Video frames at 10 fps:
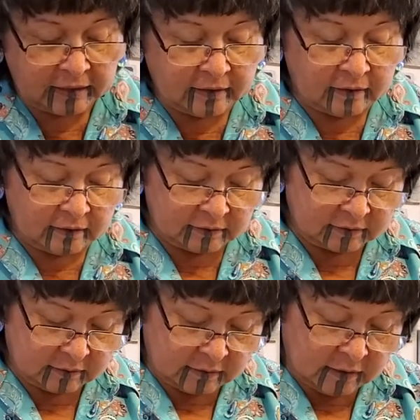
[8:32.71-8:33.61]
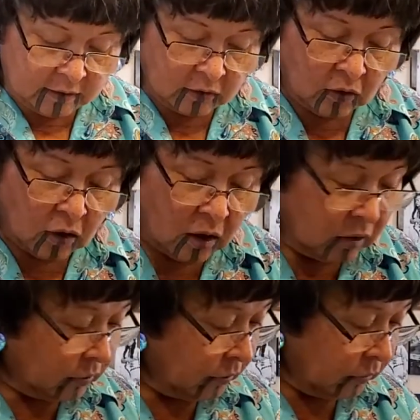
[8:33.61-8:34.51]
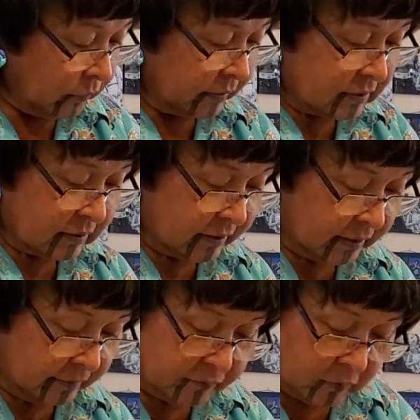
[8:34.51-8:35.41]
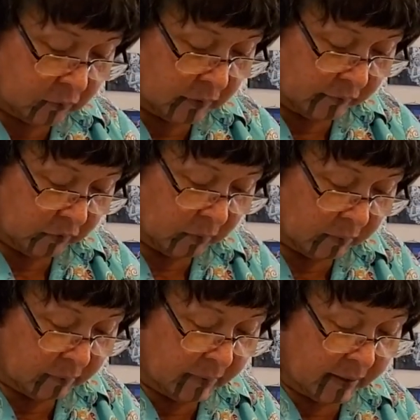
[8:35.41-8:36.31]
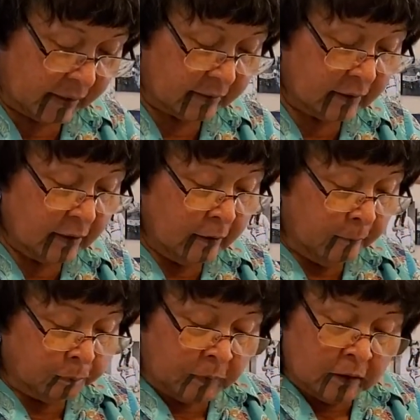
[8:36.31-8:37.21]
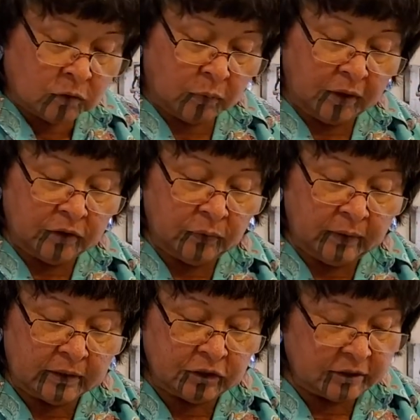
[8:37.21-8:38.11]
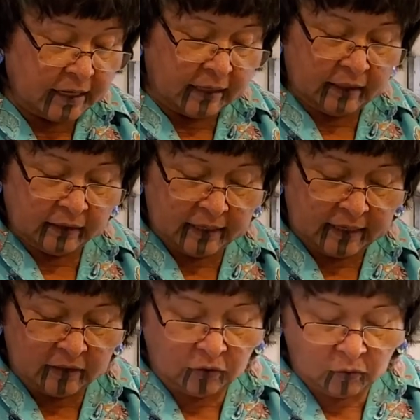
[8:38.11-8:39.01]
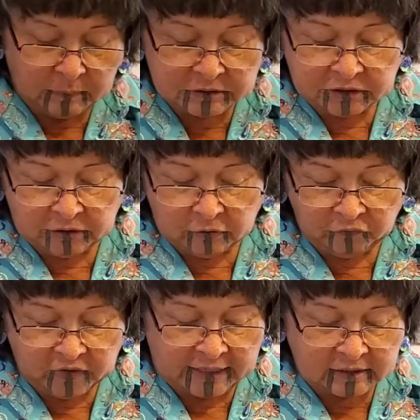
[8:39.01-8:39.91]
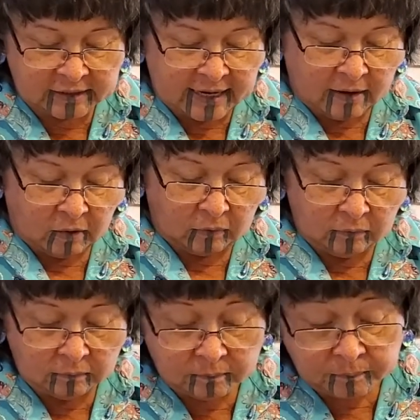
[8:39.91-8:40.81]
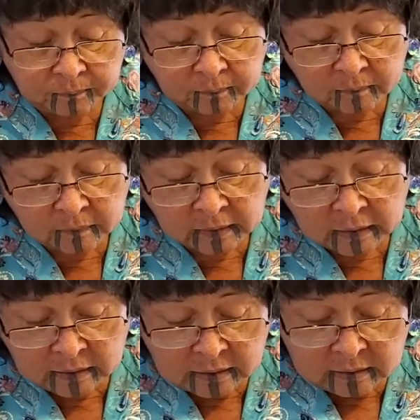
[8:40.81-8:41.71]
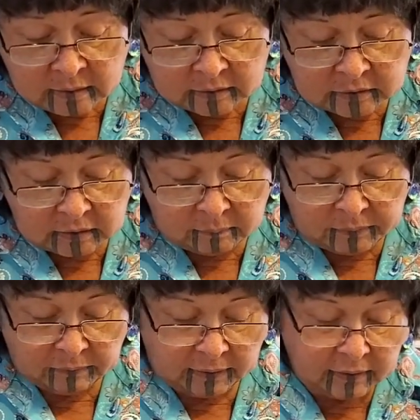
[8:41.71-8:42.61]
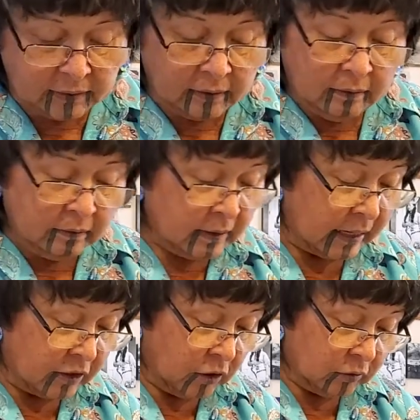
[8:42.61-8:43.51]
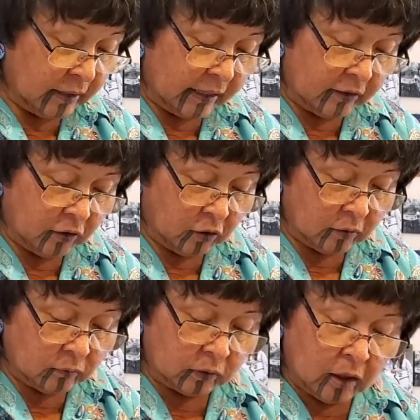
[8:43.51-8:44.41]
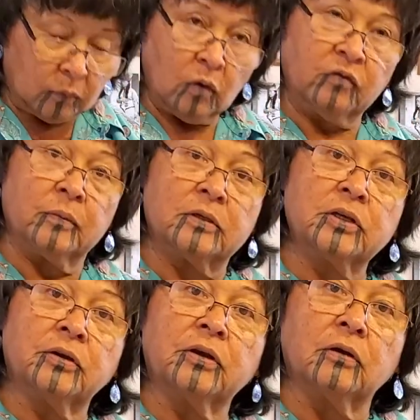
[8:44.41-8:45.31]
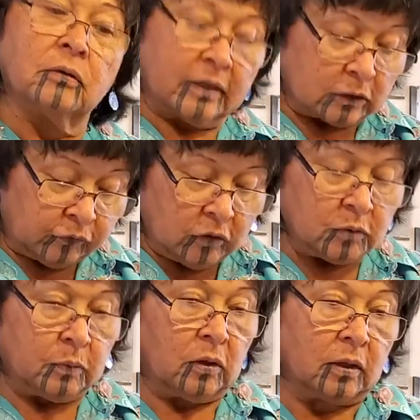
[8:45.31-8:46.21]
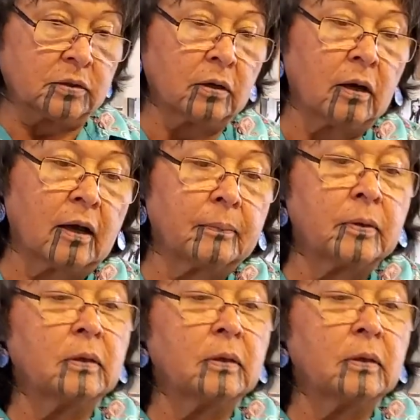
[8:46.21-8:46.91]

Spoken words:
in this collar or the sleeves or whatever you might be making. So what you're doing is you're taking and laying your material face down, so it would be right there, and you're laying your non-woven material that's fusible on top.